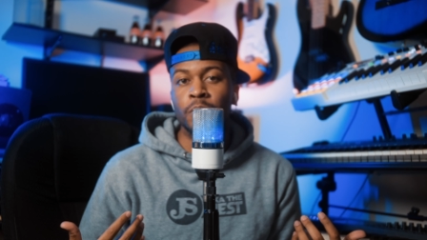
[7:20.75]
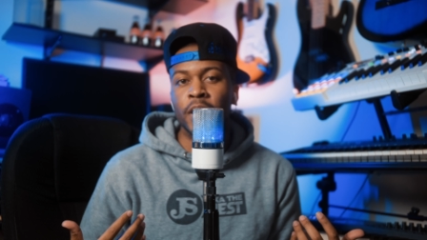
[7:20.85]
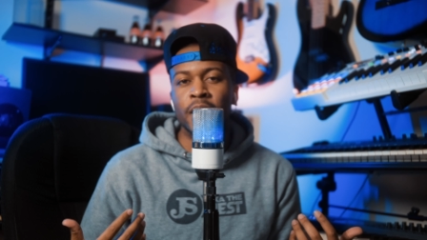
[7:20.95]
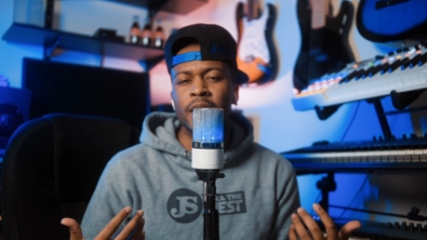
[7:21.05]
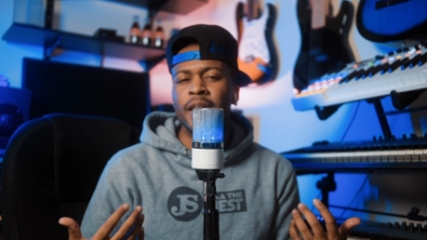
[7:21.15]

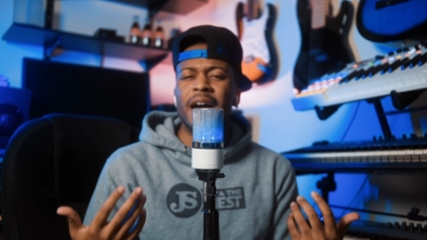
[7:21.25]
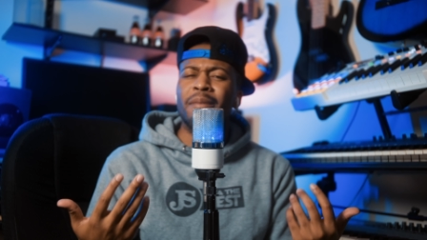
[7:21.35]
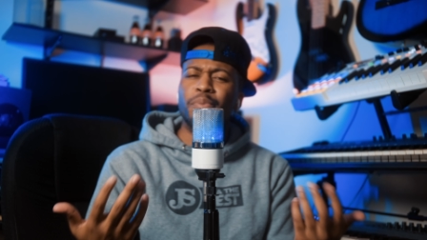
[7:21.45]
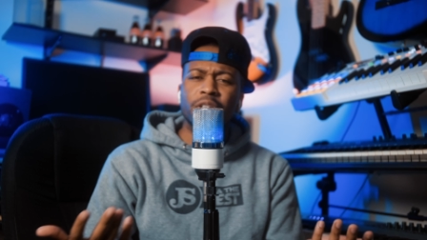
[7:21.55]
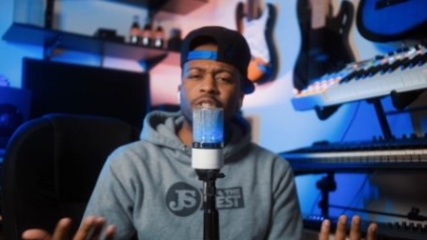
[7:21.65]
but
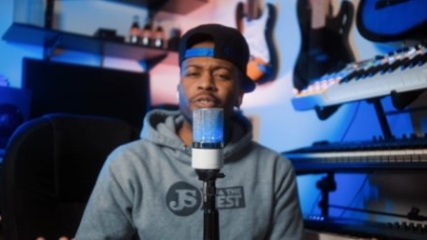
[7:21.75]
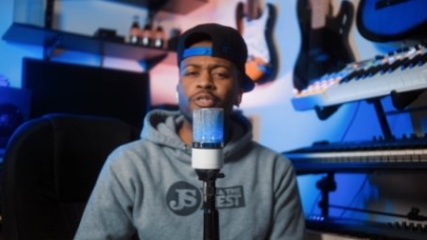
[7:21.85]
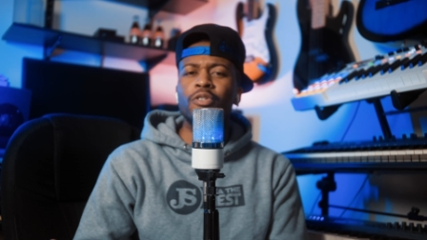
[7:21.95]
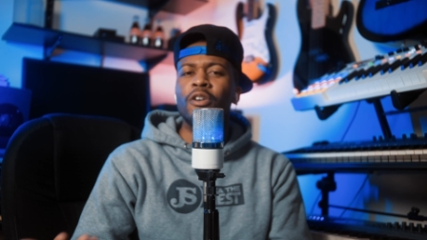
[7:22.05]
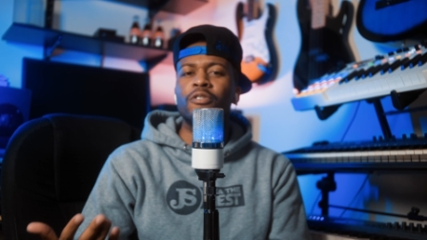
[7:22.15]
I'm pretty sure
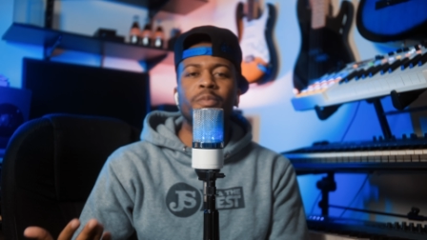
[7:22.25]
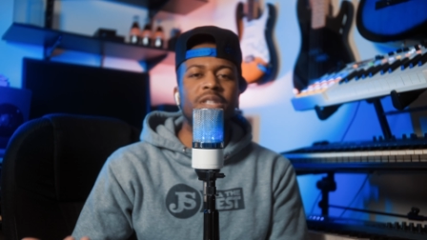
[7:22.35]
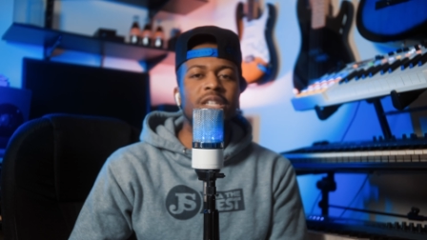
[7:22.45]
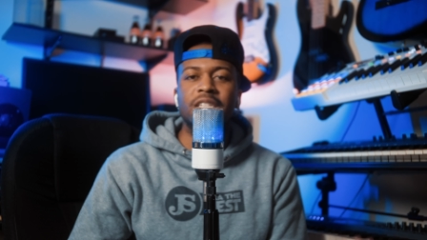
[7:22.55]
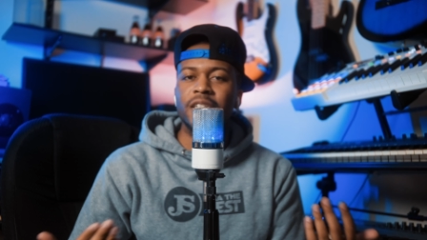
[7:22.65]
you all going to be
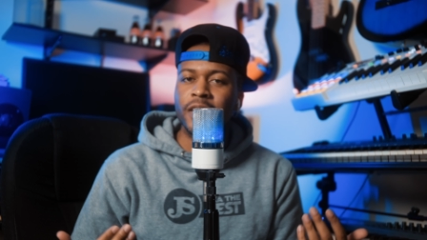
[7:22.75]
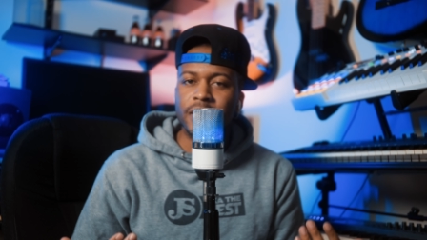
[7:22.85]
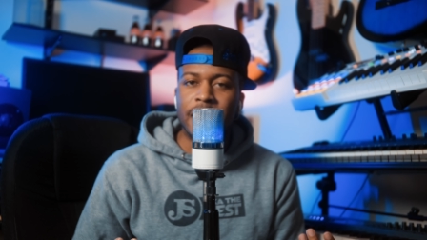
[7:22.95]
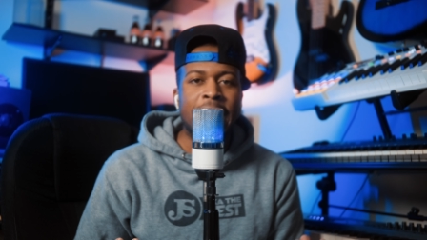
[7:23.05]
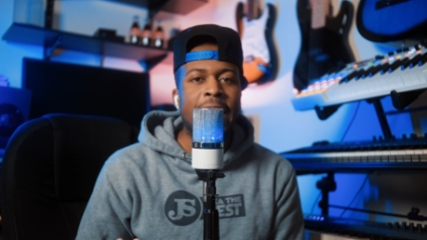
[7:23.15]
teaching
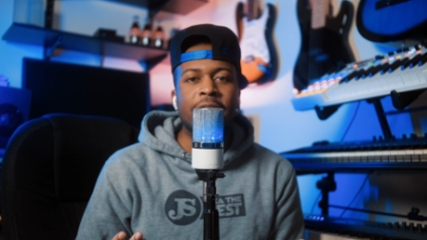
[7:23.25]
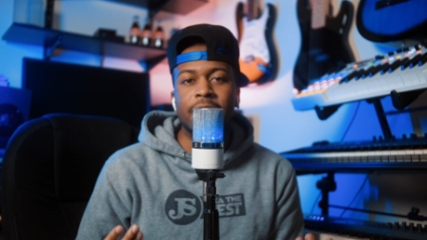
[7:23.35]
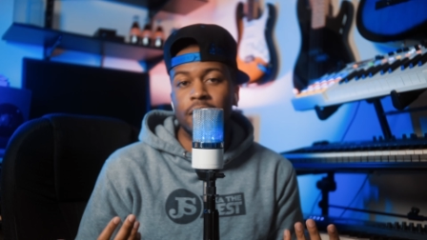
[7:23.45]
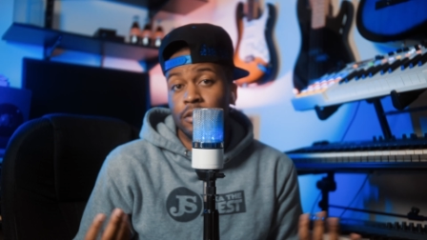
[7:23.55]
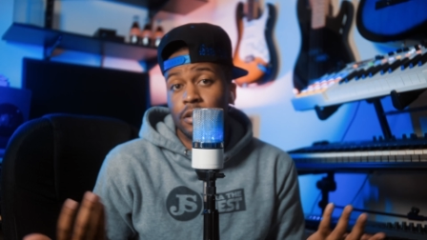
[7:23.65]
us a lot,
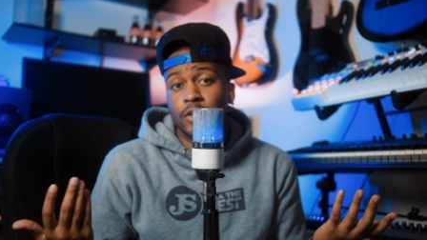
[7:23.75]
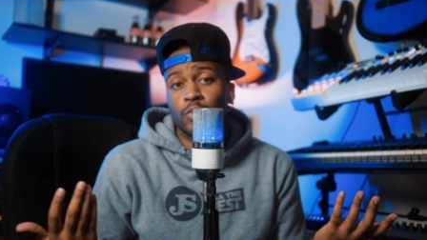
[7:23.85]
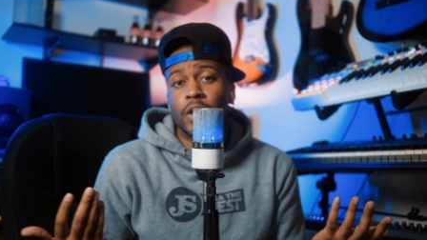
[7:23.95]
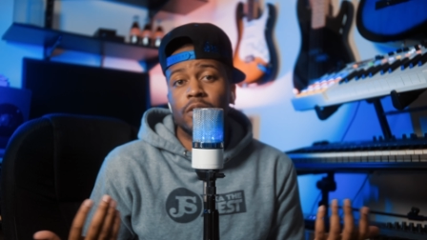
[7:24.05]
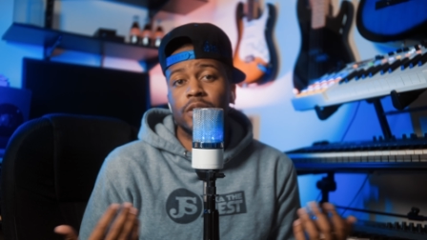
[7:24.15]
you know, as well.